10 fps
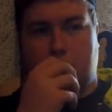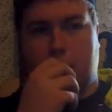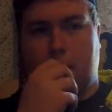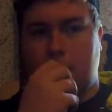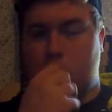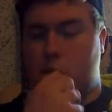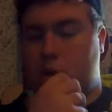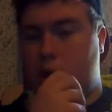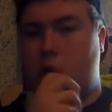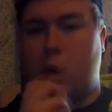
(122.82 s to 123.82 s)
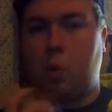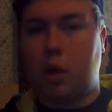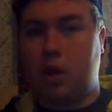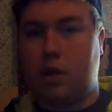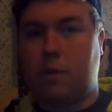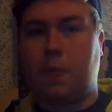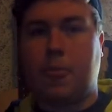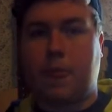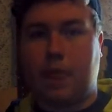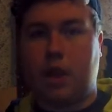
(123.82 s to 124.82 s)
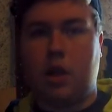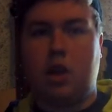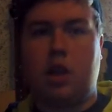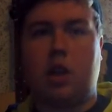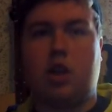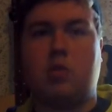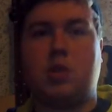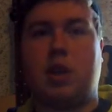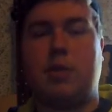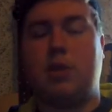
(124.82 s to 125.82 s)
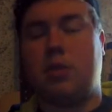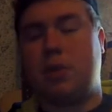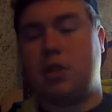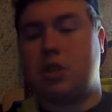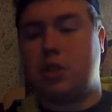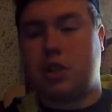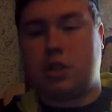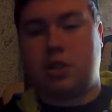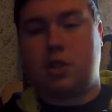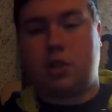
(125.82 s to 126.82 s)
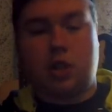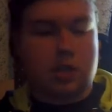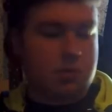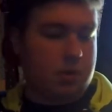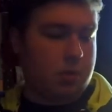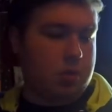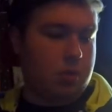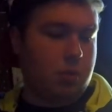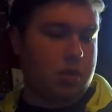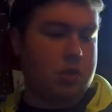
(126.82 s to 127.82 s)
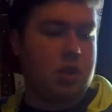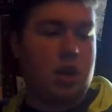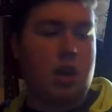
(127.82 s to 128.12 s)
behind you when it comes time to the business aspect, which it was.